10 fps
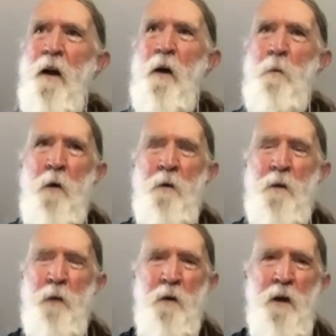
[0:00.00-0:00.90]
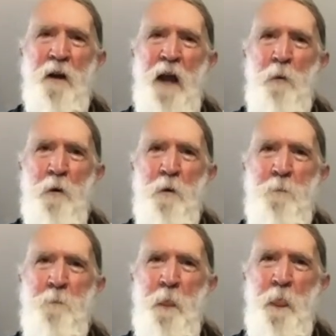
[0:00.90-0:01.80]
Brown-headed
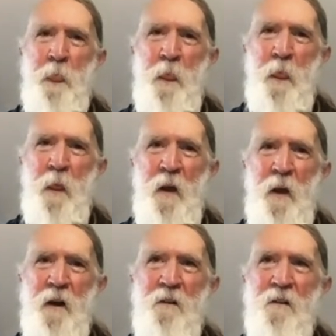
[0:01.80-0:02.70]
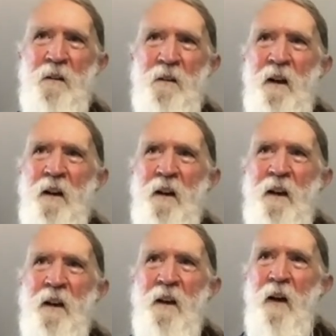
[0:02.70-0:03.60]
cowbird. Ah.
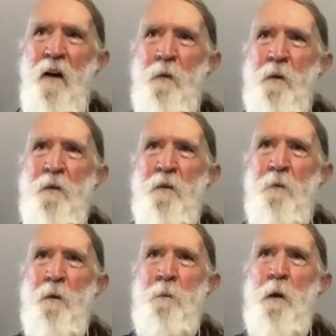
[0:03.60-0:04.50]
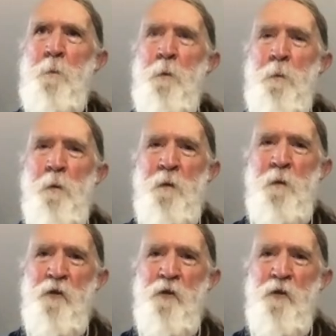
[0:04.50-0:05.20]
This is a female purple